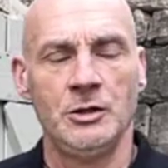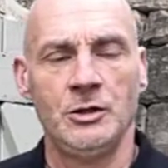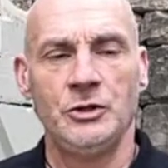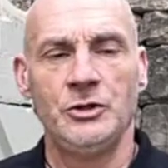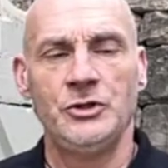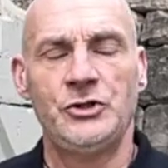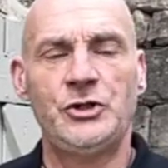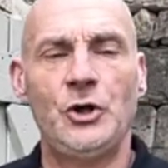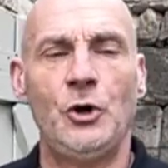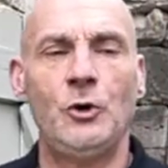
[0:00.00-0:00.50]

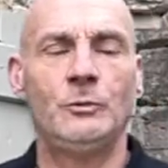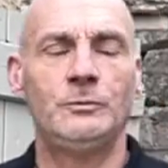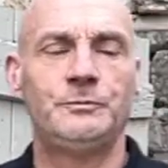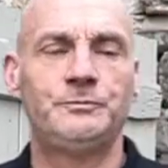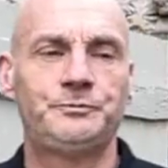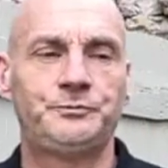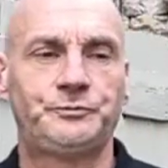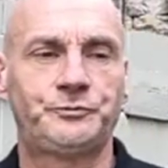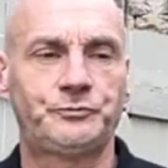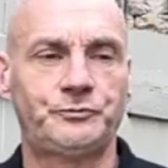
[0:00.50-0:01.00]
So
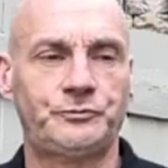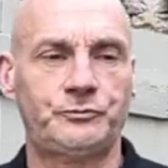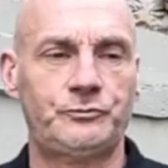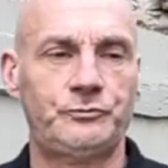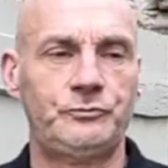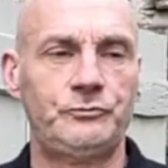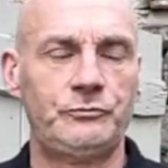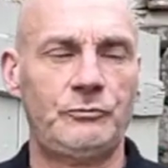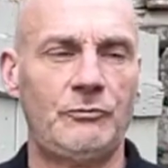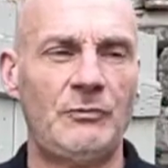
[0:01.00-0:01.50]

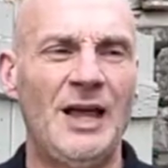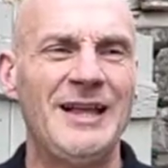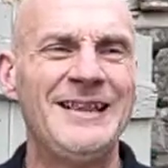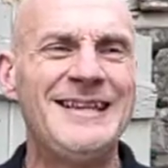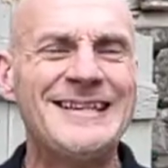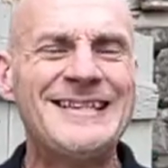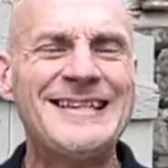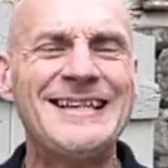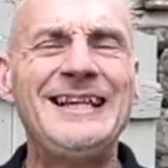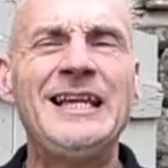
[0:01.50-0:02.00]

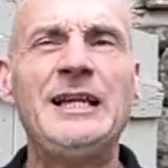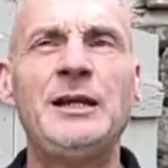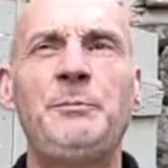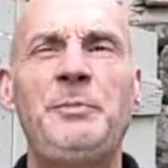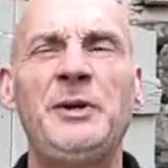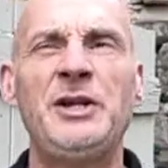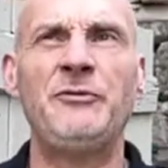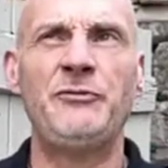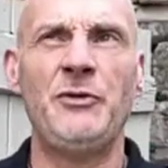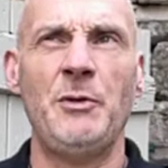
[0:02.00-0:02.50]
there's a little
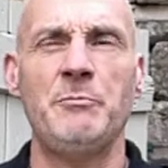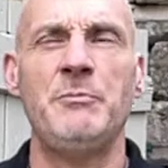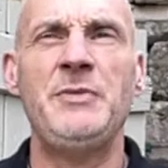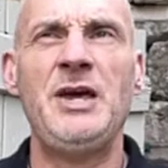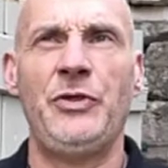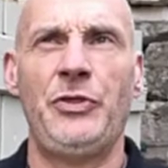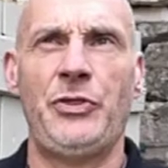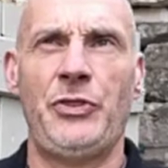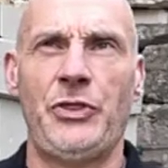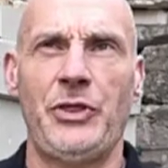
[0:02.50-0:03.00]
bit of a
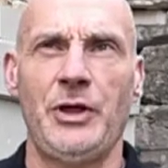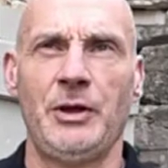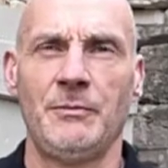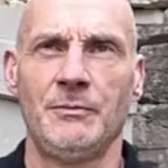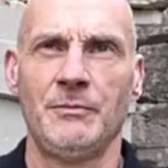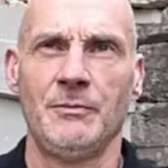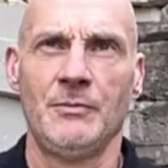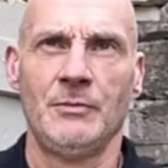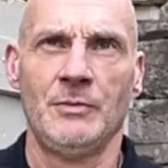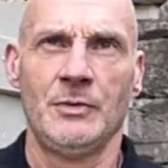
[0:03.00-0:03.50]
myth
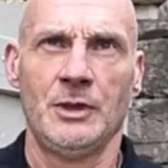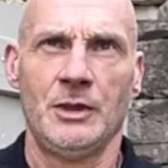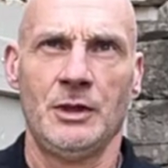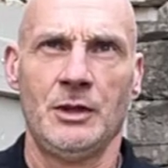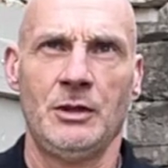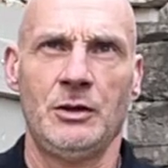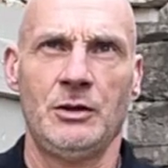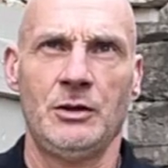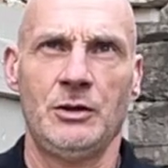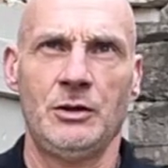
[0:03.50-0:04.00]

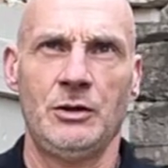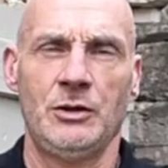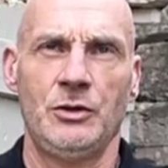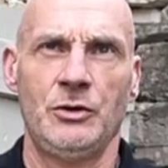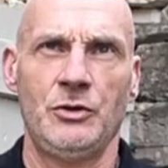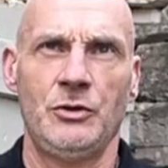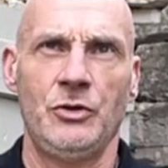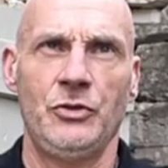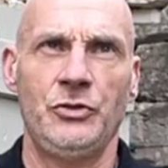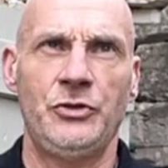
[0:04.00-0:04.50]

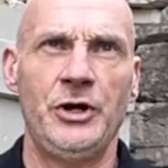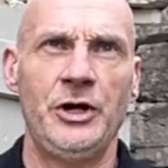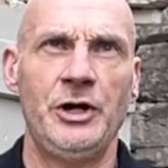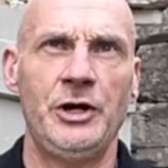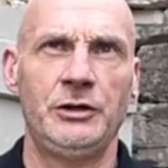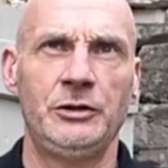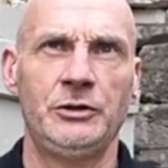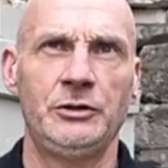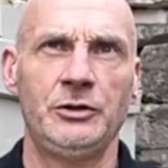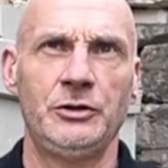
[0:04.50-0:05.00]

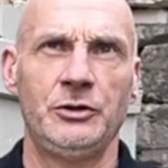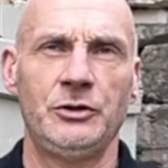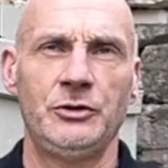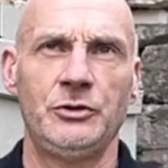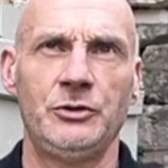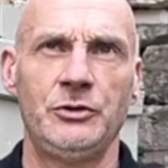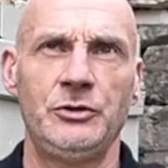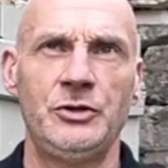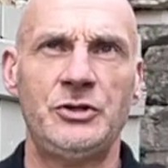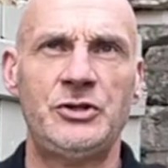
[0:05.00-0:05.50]
that
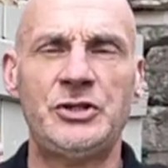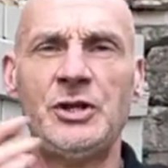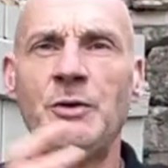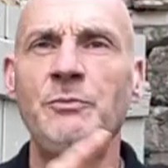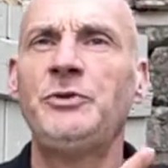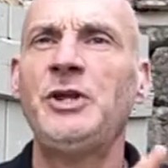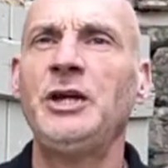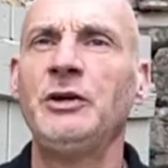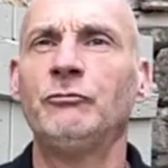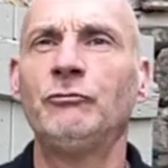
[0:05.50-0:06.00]
there's
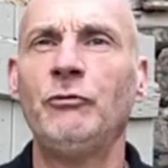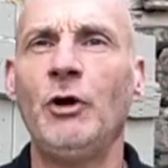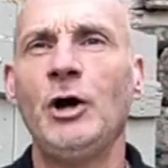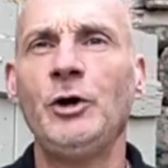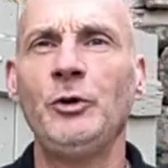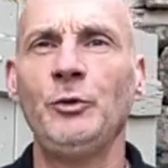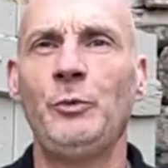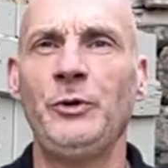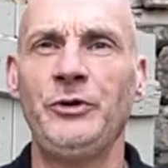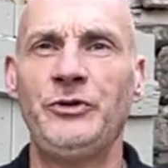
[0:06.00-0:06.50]
something
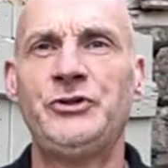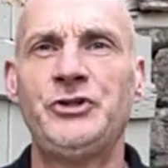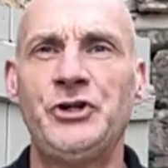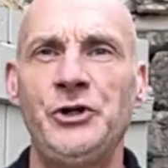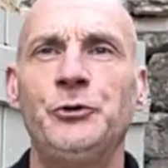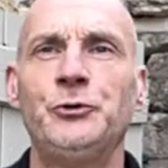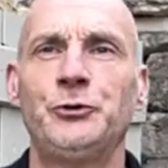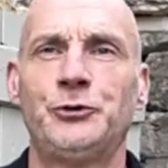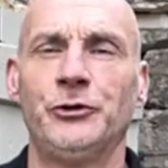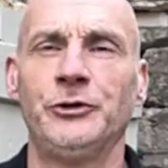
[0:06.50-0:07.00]
wrong with
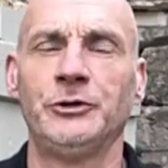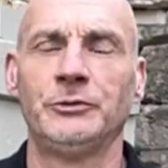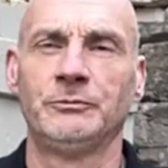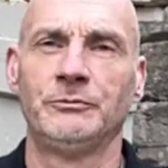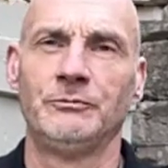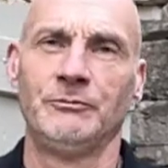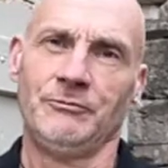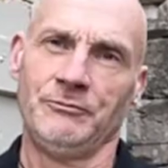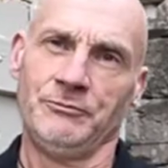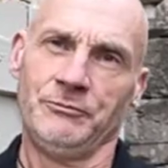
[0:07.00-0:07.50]
children
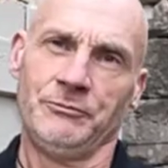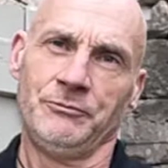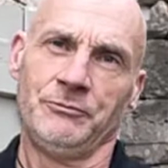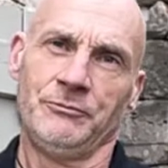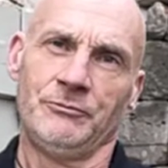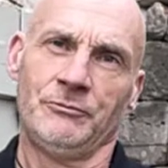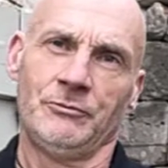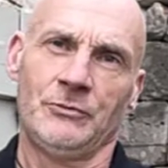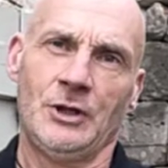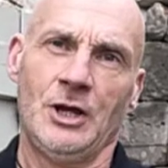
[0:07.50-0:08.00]

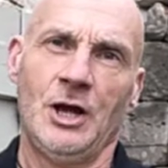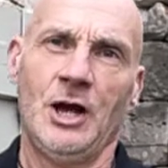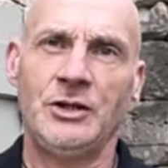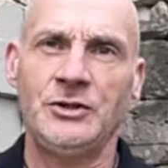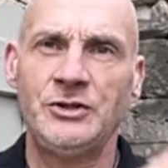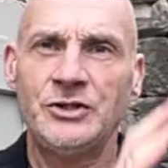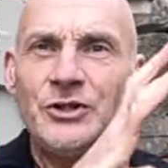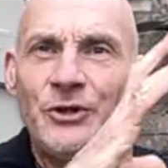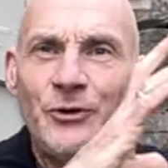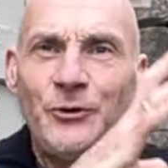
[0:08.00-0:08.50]

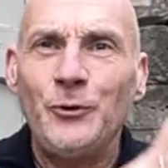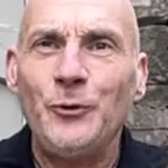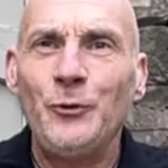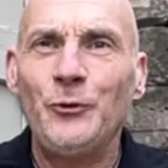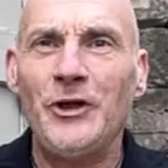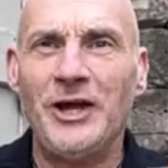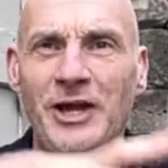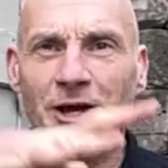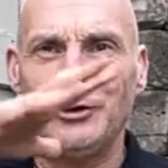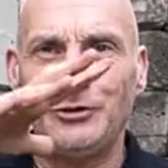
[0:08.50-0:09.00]
until
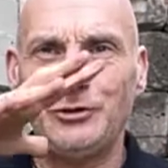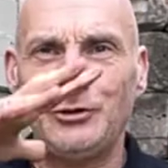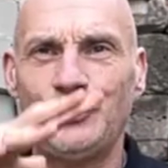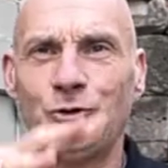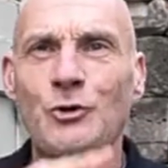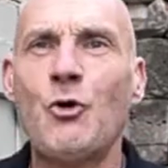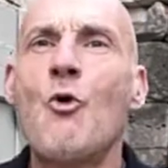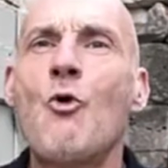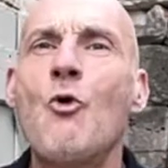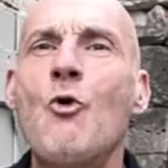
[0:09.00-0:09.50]
they are
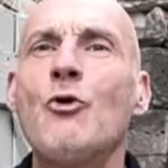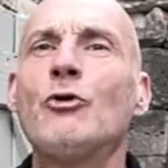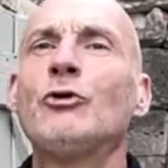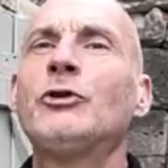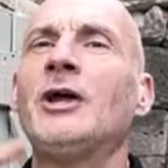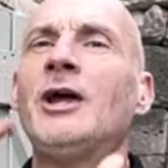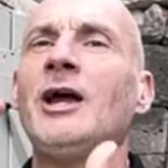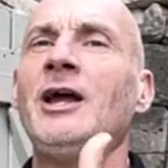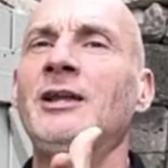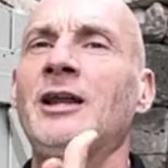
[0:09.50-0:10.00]
taught
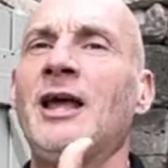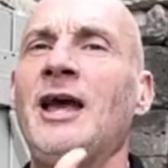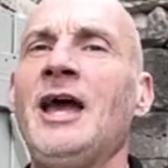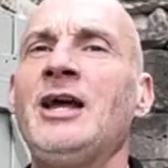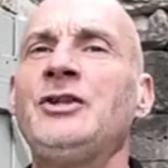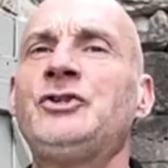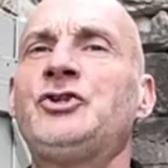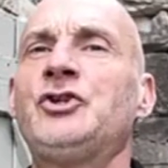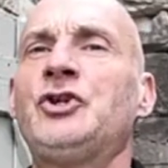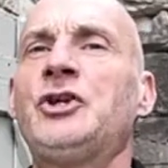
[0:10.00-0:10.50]
and
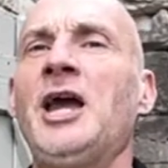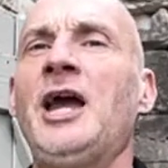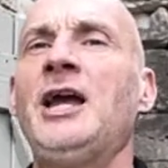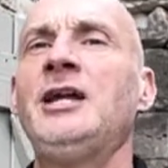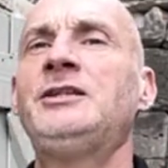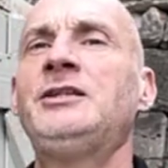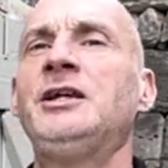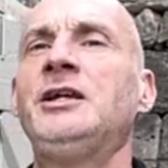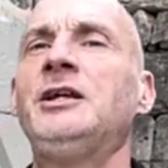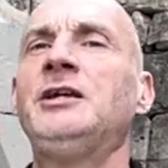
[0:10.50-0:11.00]

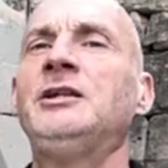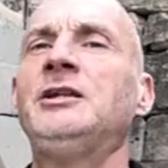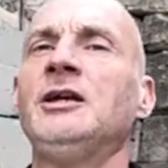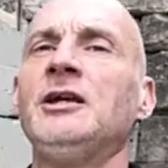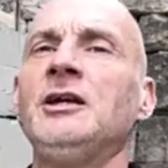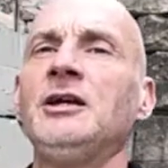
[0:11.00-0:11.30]
educated